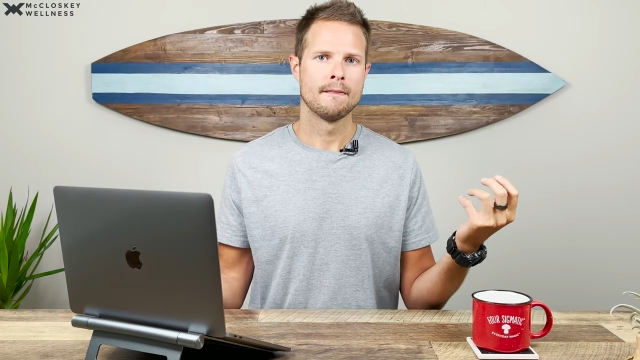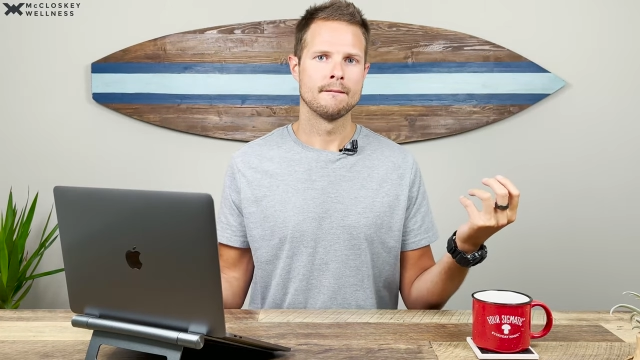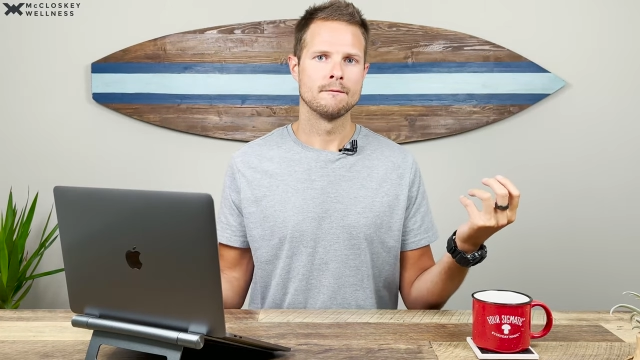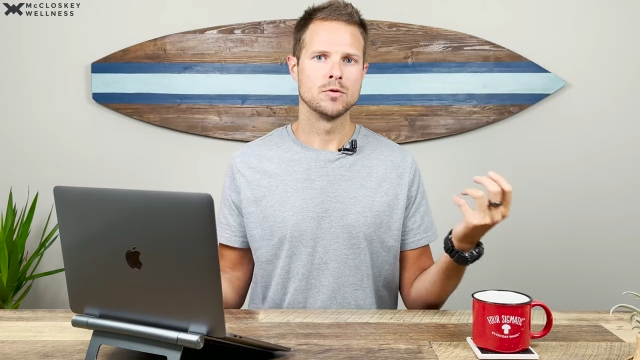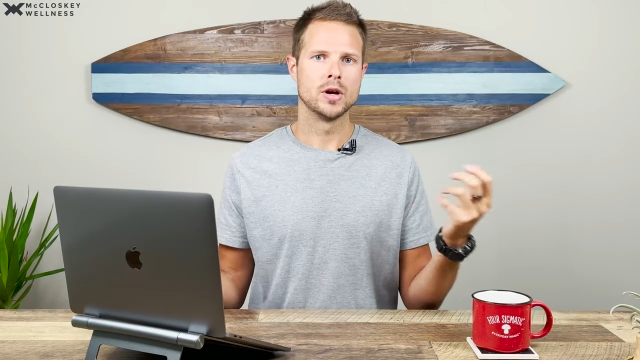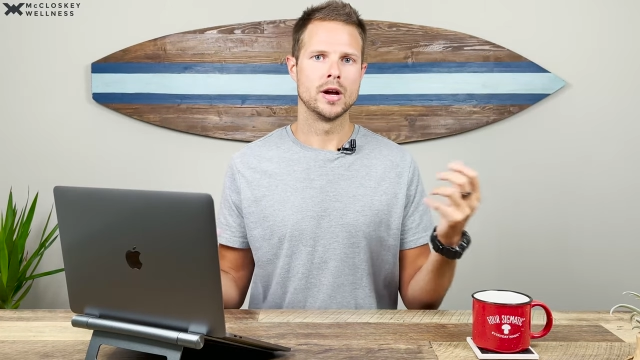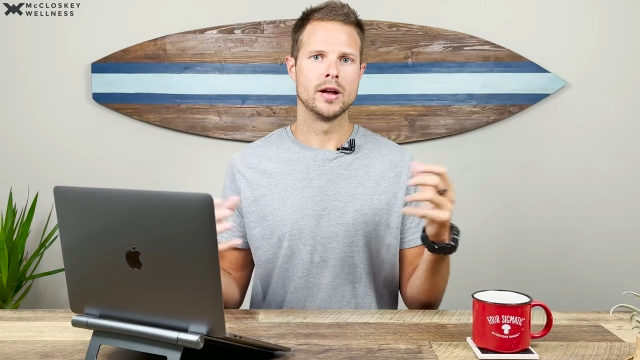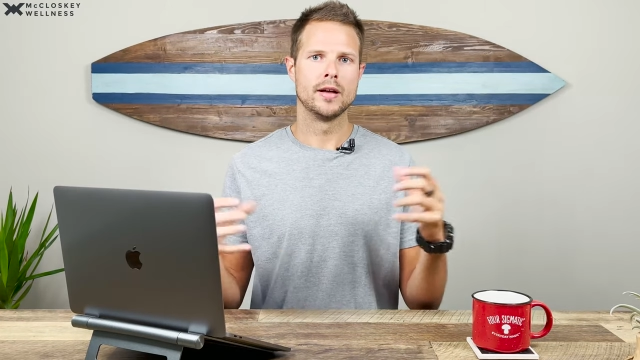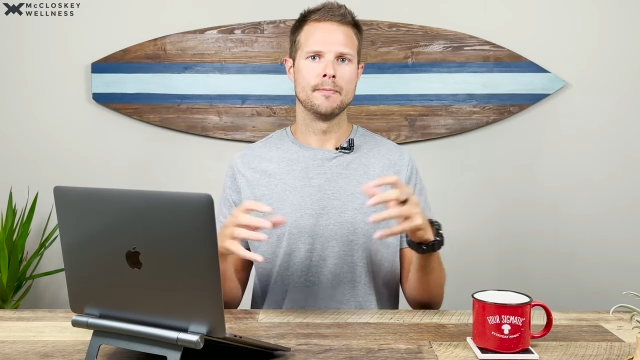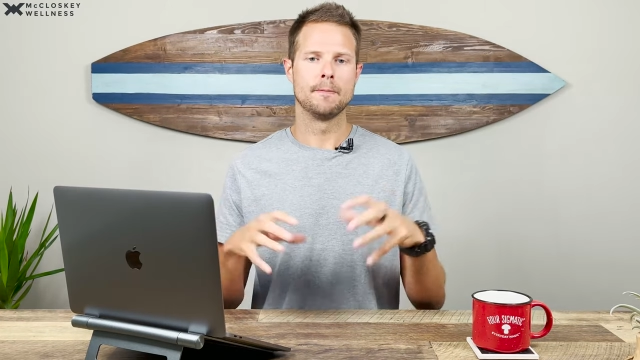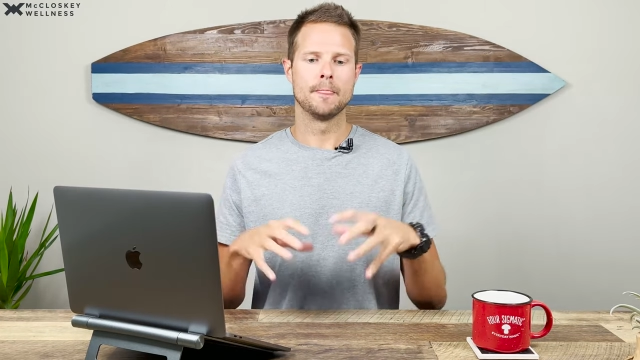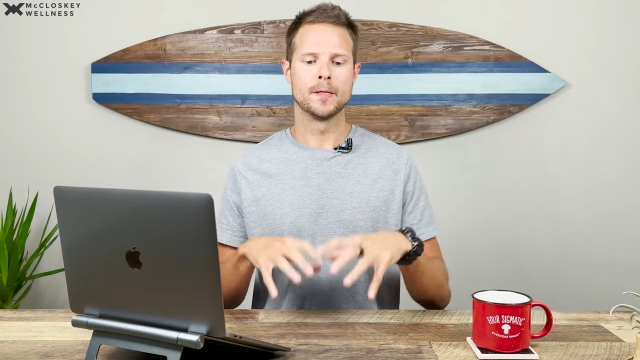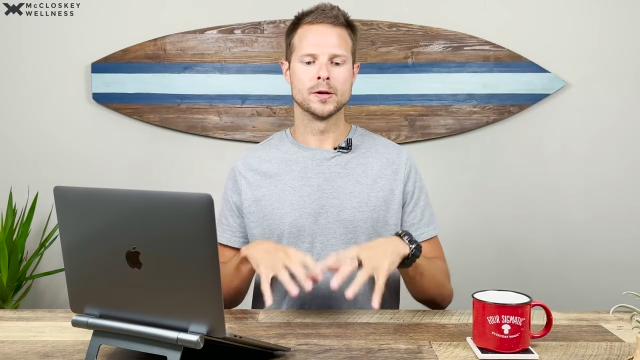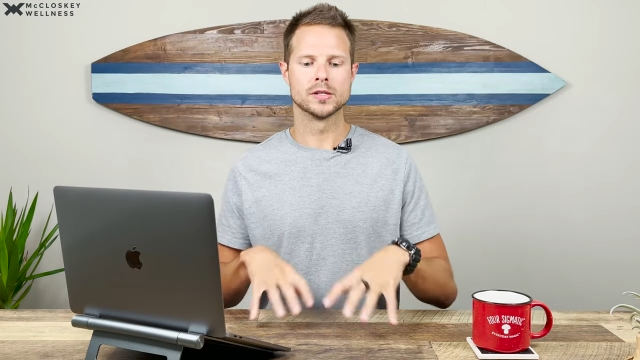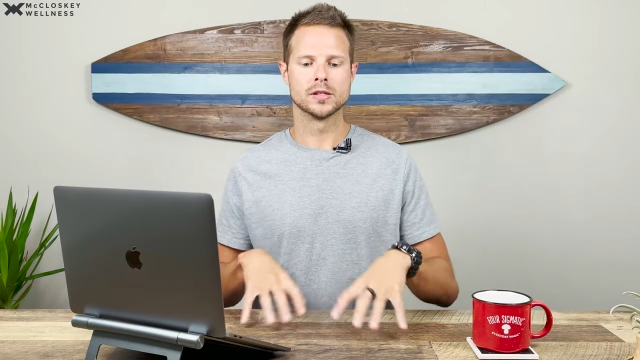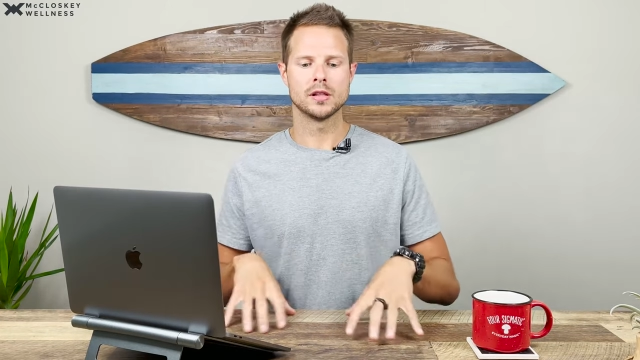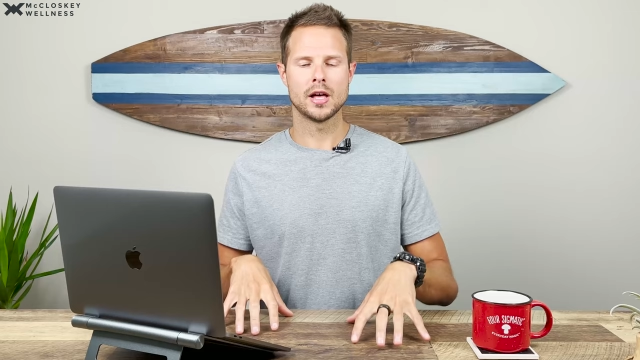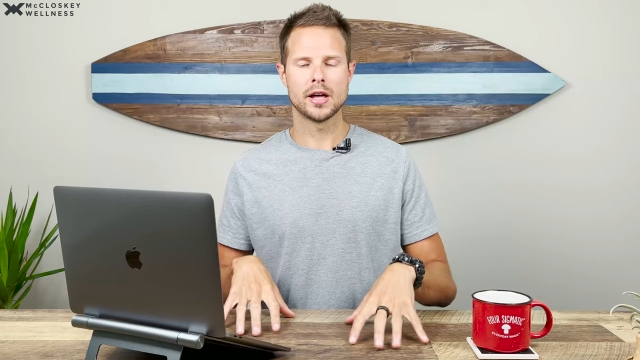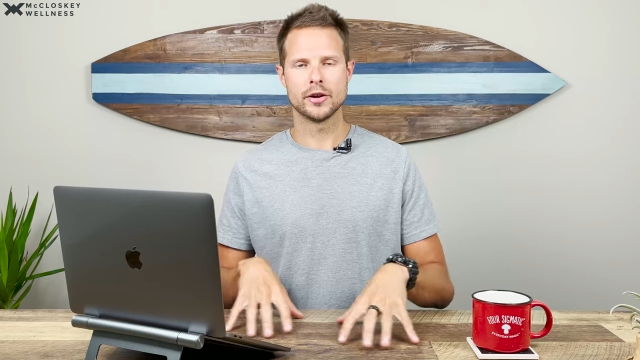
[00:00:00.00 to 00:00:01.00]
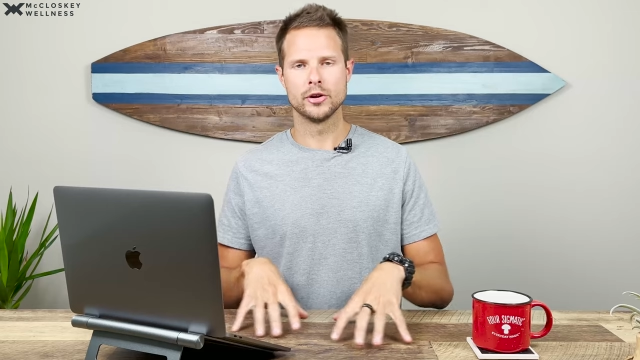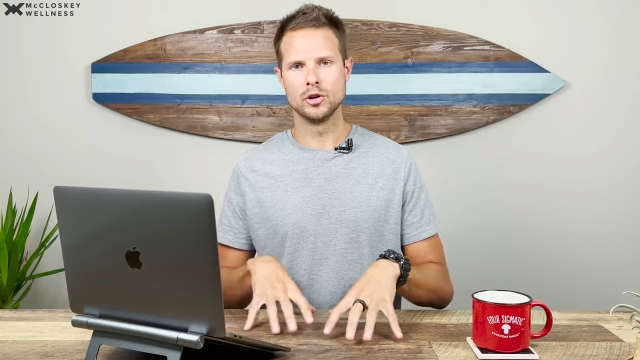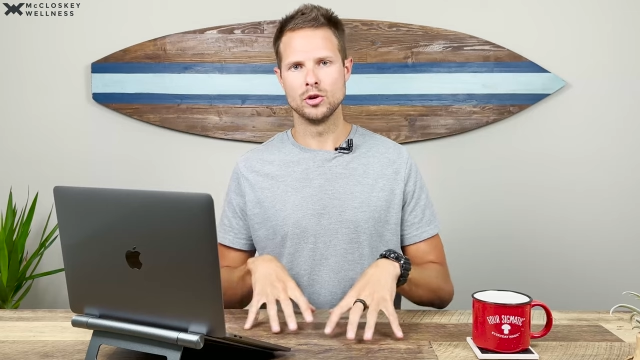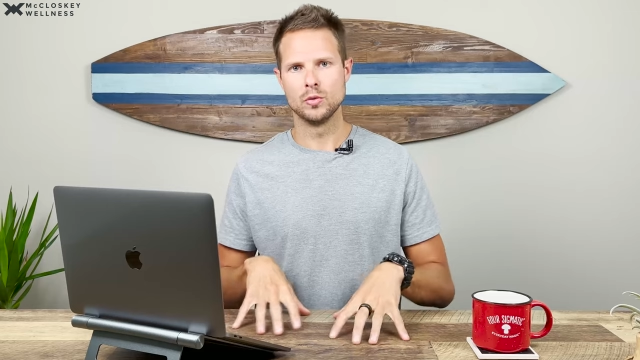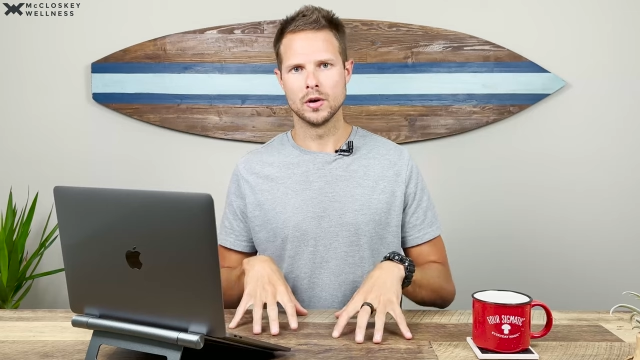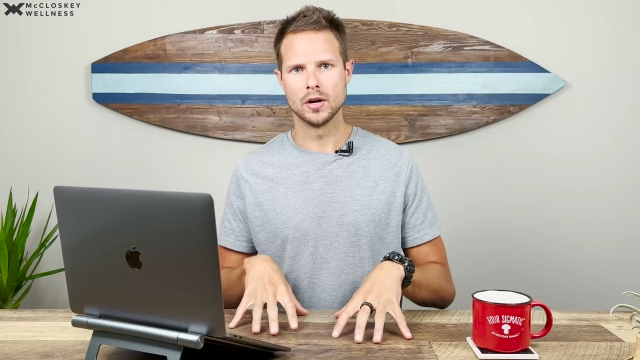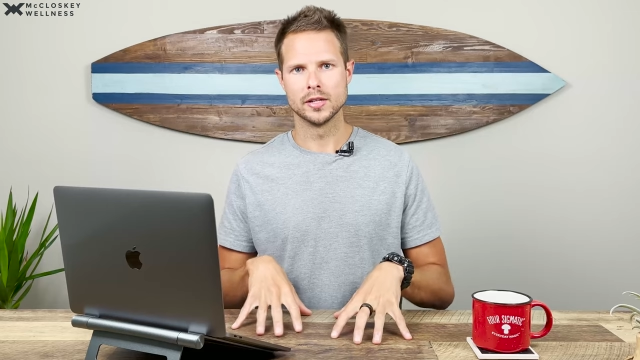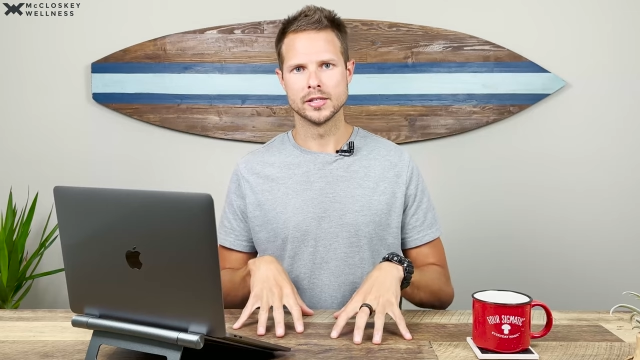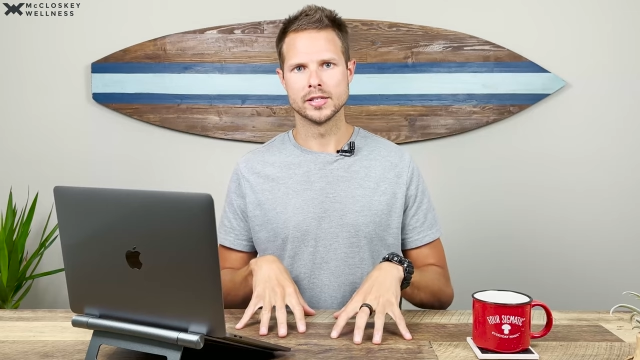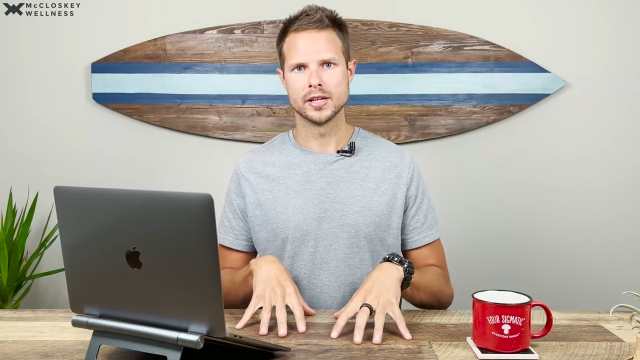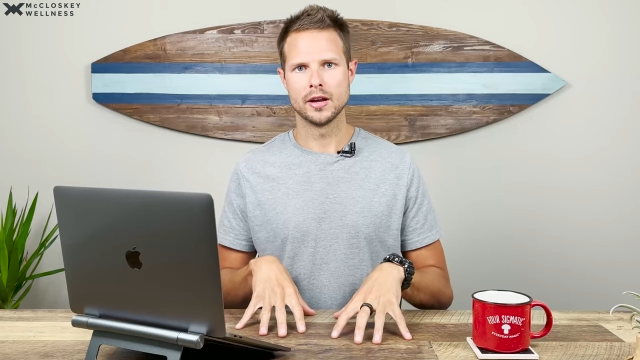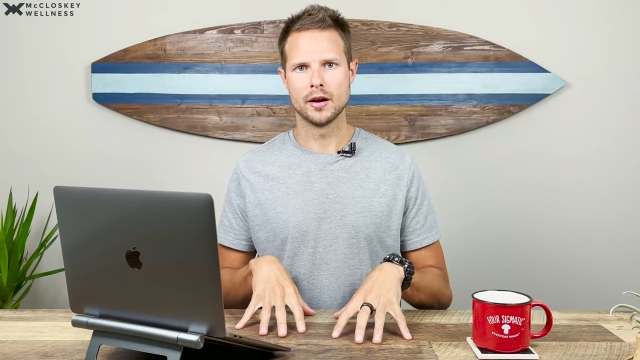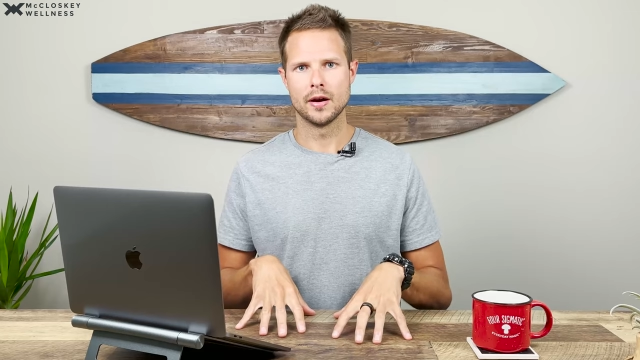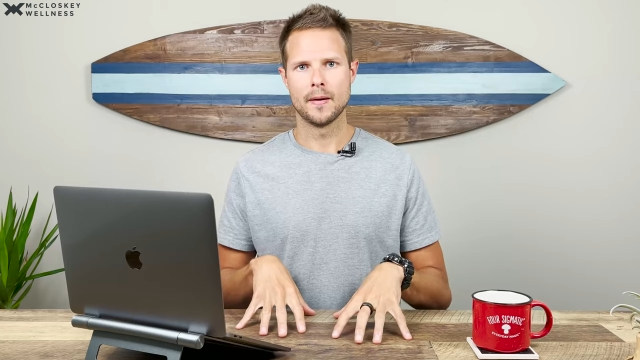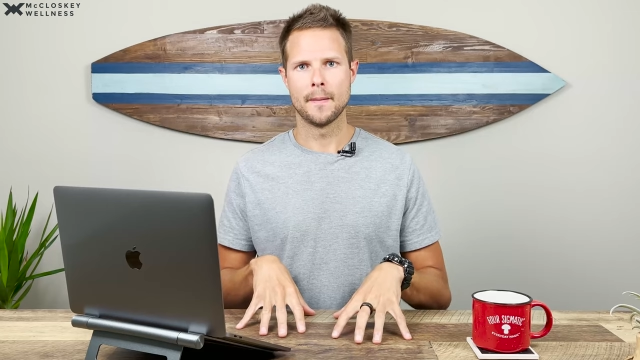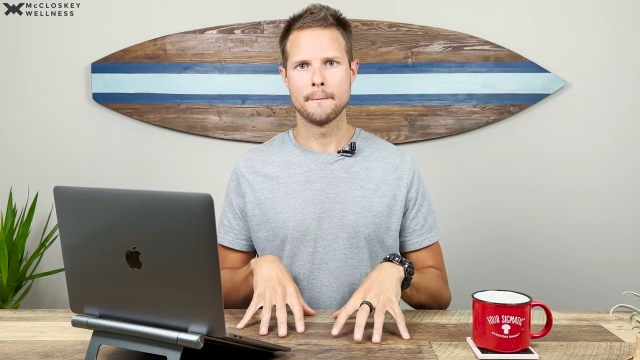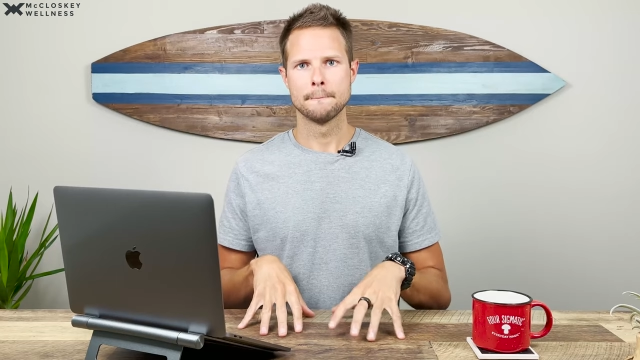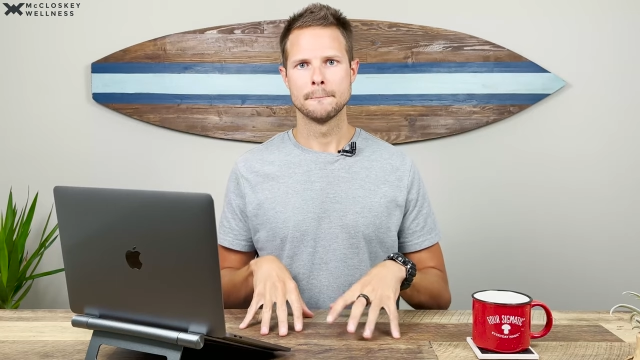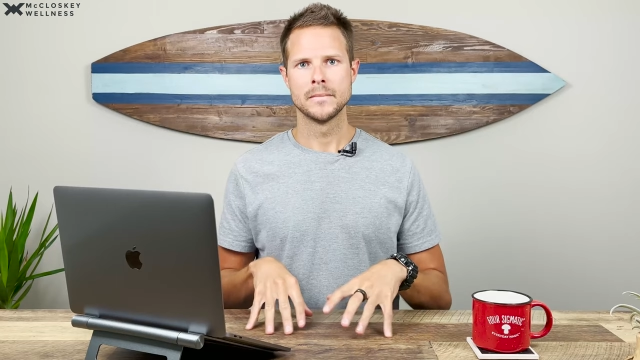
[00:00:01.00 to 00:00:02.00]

right? There's a lot of nuance here,